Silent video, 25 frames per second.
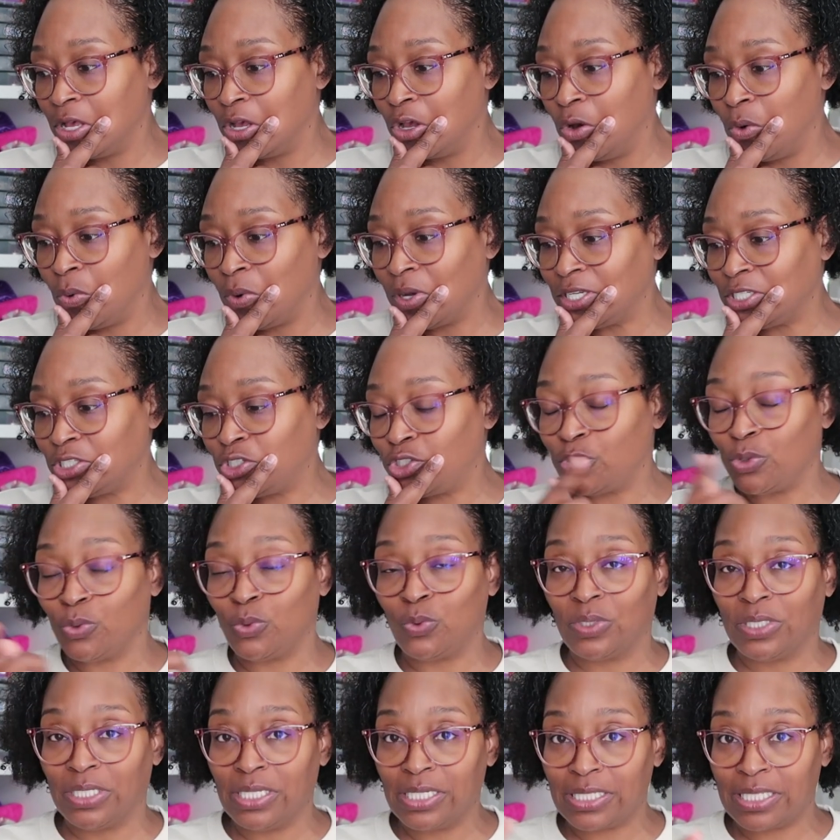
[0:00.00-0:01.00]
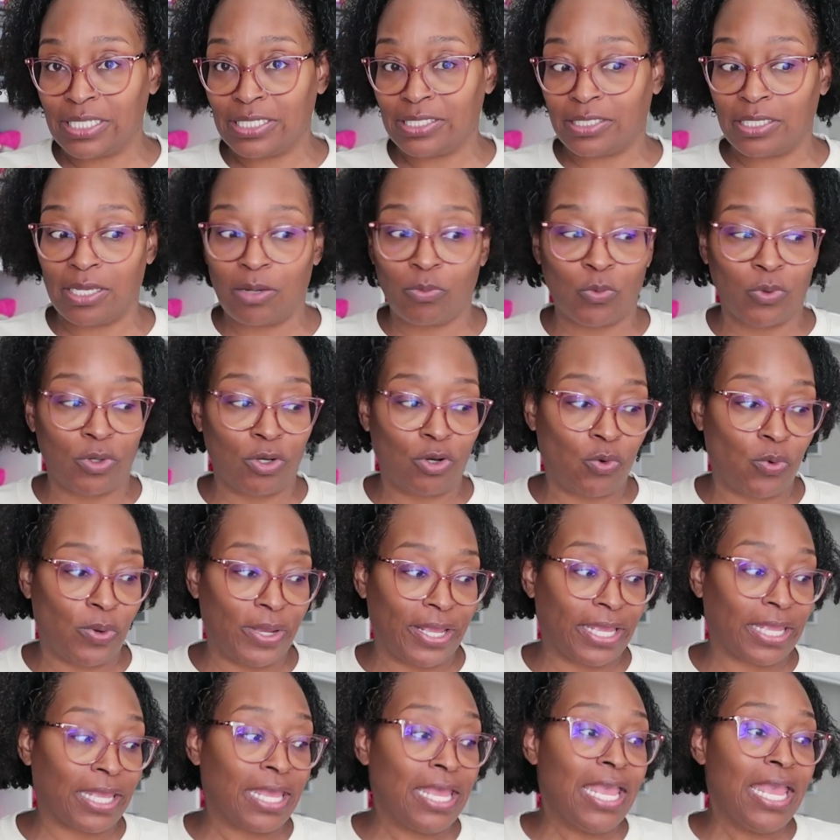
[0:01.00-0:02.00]
going to look this up real
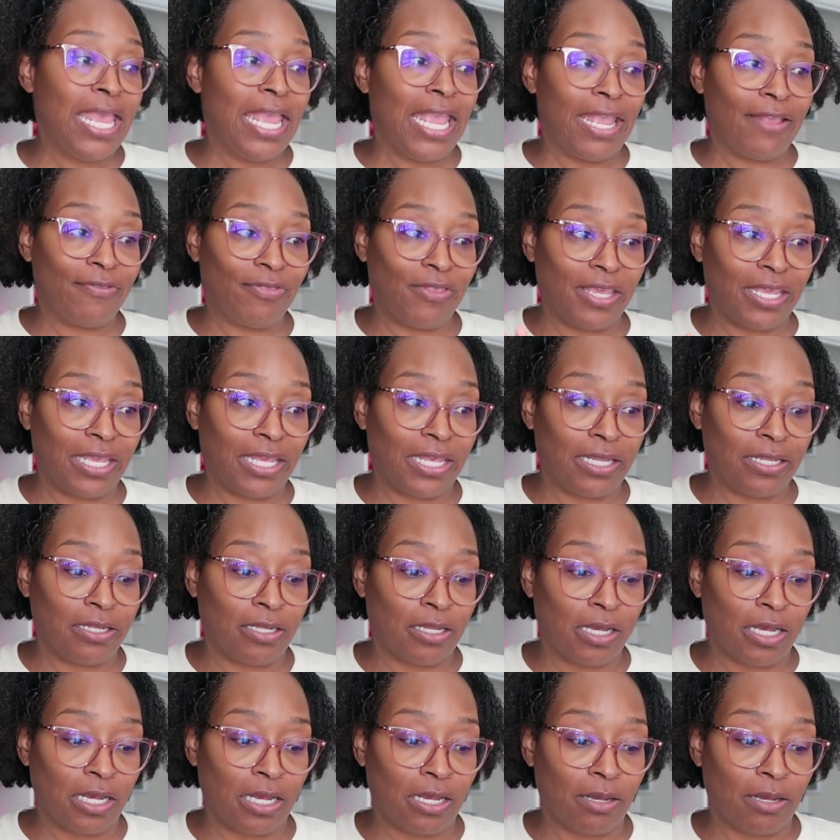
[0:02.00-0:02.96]
quick and then